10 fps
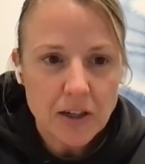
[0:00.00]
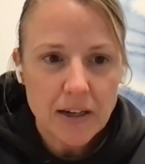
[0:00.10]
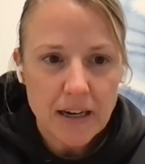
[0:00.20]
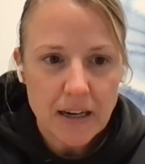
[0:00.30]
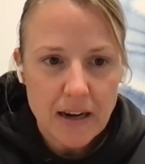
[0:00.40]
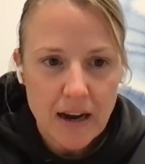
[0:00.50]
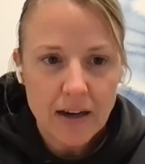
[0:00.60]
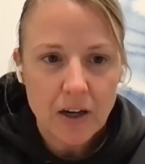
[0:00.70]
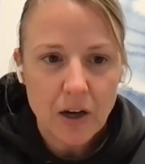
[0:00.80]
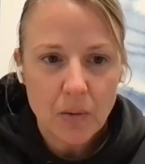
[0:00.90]

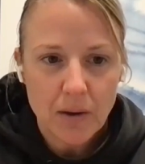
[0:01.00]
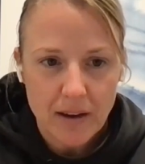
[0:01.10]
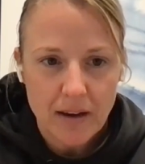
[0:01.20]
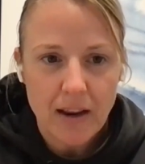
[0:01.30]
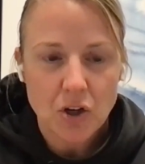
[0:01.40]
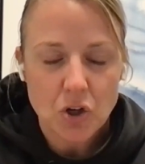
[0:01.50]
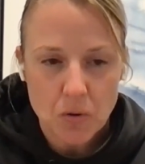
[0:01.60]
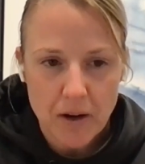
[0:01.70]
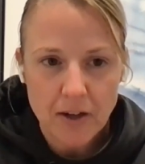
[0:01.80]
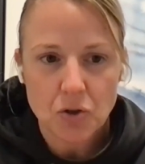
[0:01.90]
military cannot go
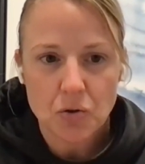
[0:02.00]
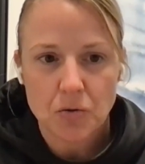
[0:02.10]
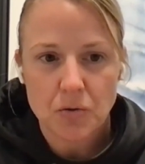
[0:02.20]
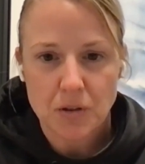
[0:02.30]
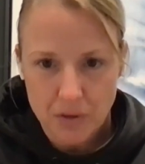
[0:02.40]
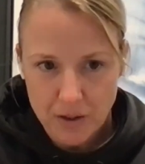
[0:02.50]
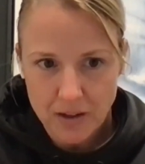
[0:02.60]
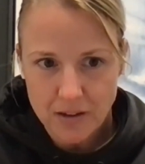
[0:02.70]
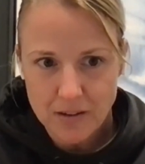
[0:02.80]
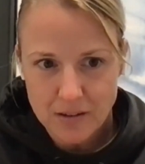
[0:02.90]
in and train
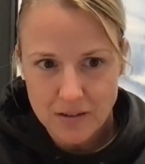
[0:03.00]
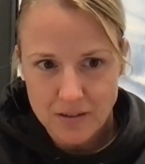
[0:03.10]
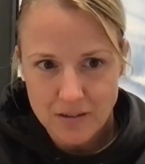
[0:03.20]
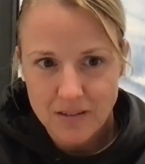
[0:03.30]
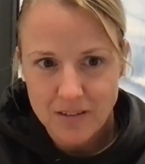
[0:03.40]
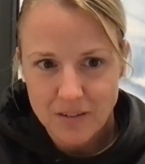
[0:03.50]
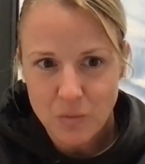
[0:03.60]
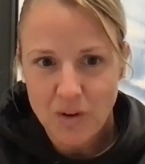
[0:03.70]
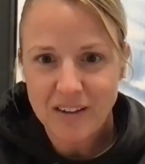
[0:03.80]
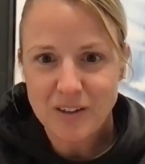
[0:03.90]
true civilians.
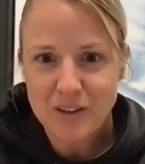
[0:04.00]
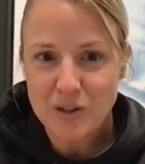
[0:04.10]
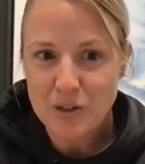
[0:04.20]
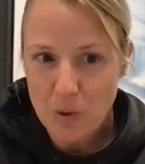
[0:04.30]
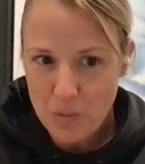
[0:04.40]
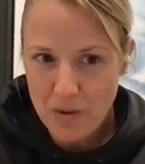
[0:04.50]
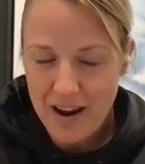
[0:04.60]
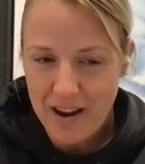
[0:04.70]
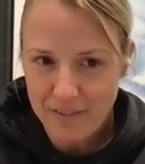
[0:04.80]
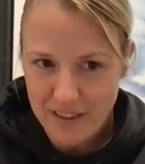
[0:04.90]
We
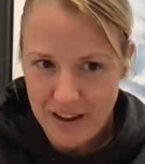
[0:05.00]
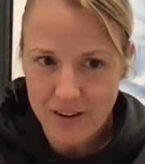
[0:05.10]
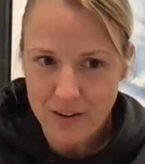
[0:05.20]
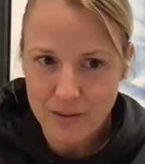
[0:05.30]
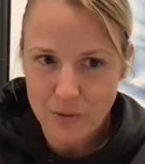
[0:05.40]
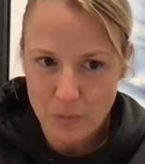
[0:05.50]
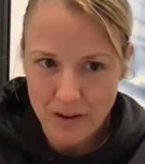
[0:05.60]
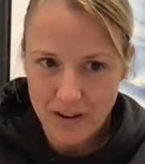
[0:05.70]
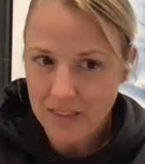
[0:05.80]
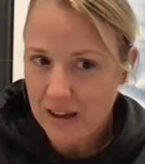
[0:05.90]
don't have
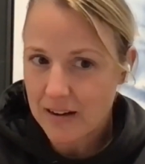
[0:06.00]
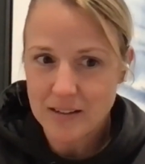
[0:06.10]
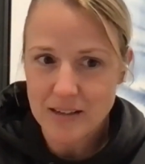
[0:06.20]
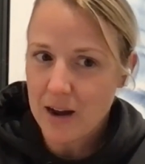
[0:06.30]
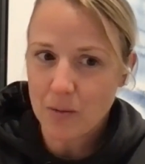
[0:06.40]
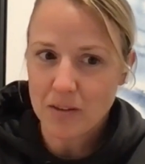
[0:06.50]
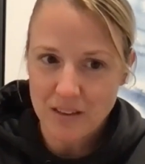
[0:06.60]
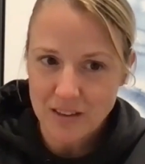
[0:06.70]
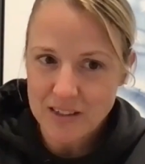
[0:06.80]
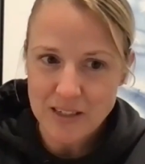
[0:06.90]
that authority. That
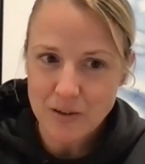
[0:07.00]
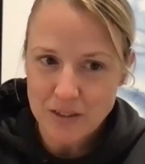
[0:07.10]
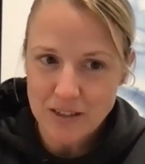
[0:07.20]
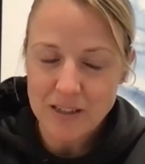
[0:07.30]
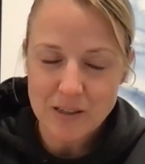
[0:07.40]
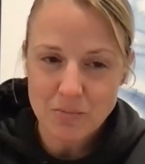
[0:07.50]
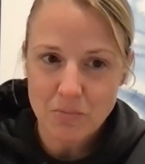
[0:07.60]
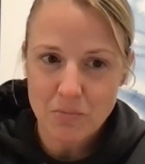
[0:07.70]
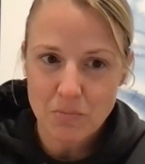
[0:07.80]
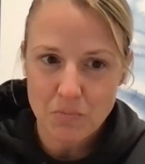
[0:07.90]
is not within the
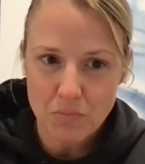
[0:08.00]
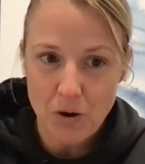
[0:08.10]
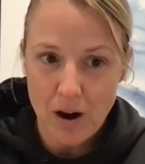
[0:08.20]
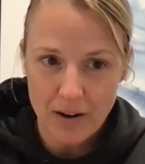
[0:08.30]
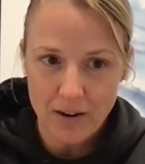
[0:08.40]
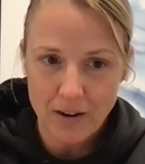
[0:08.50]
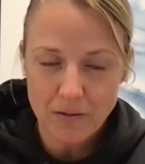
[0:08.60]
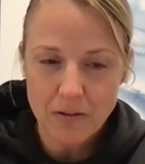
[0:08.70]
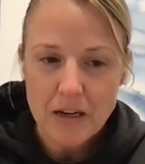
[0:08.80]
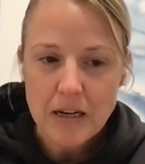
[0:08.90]
DOD's
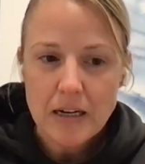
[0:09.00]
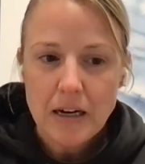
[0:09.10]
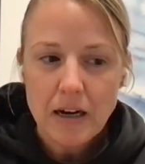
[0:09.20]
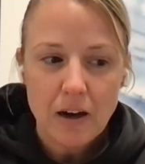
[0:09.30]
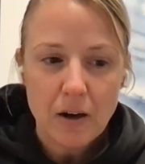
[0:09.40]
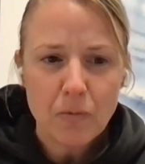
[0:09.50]
prerogative,